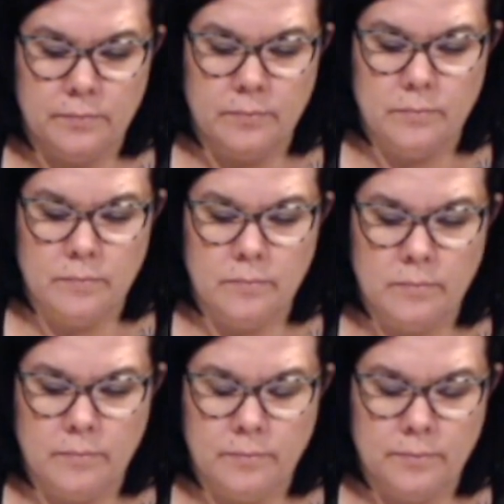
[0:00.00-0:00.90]

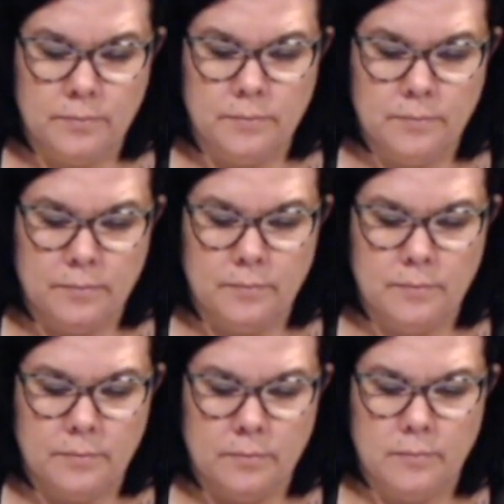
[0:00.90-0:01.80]
(no one is talking)